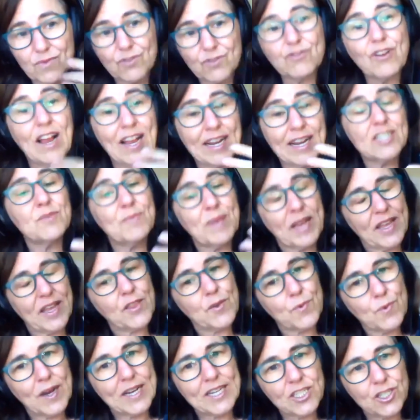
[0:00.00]
trying to
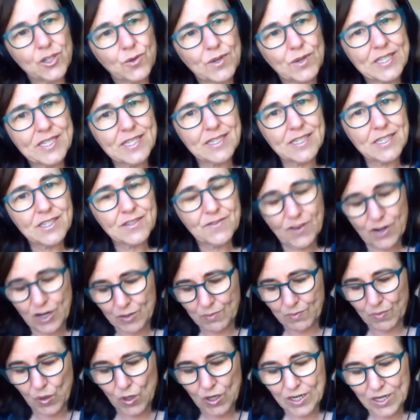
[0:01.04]
make the right choices is
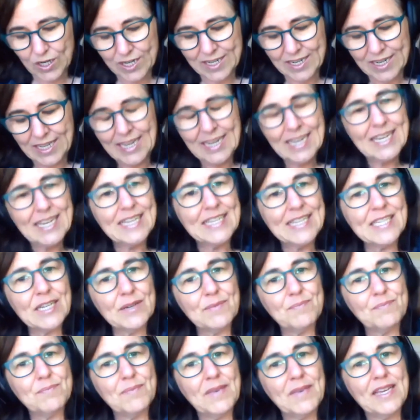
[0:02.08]
very important is
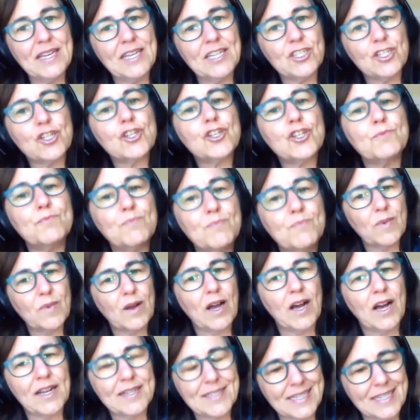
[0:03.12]
it's
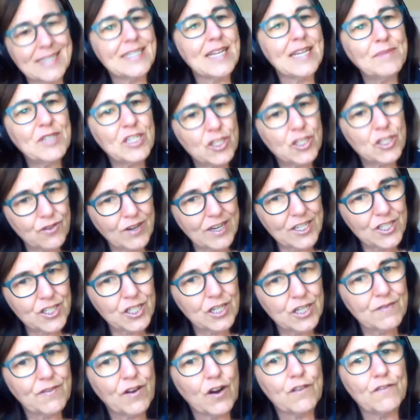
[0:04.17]
a
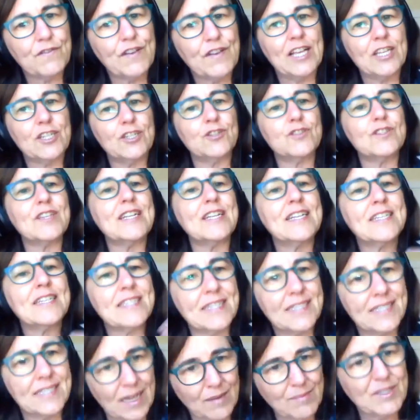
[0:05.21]
demonstration of our values, and
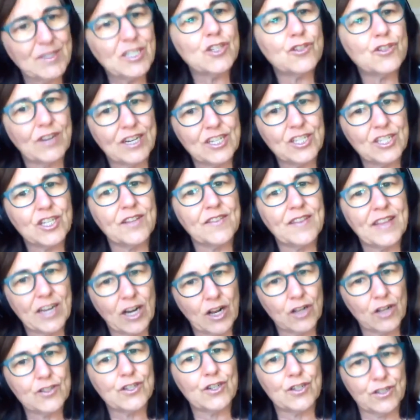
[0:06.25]
it's a demonstration
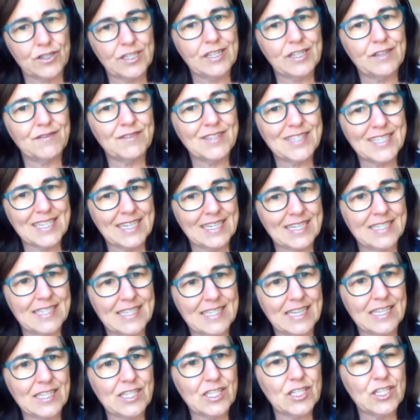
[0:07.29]
that alternatives
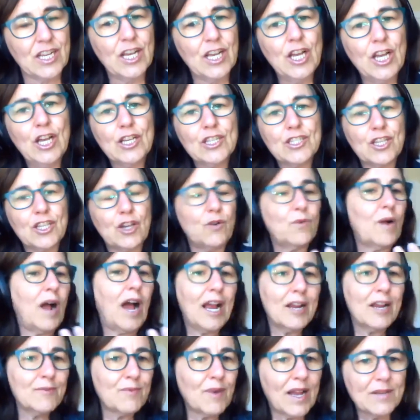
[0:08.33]
exist. So
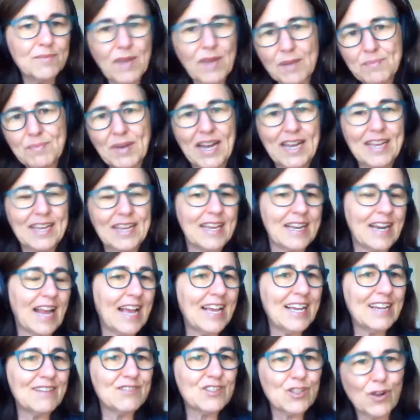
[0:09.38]
I ride my bike, and
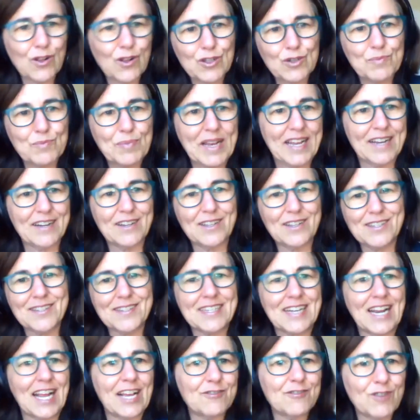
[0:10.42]
I have solar
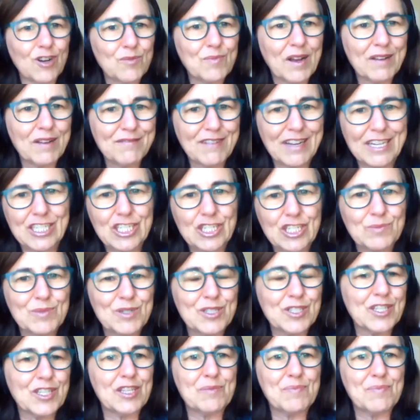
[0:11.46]
panels, and I grow my
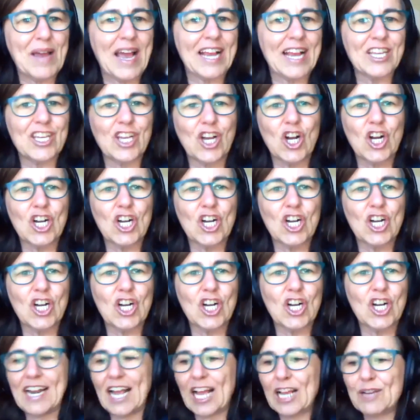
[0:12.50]
vegetables in the backyard,
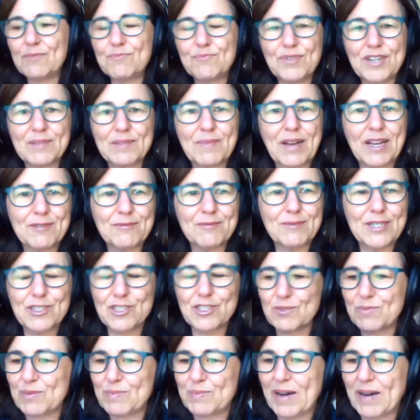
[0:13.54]
and I bring my
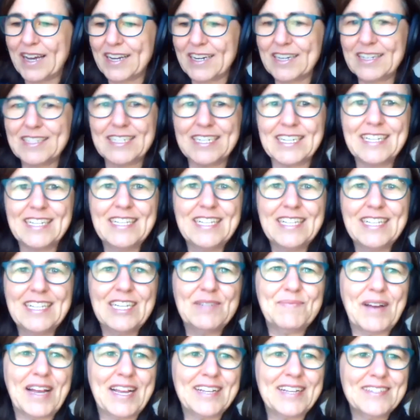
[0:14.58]
reusable bottle and
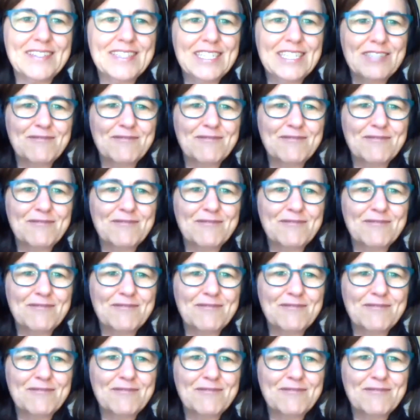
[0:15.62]
my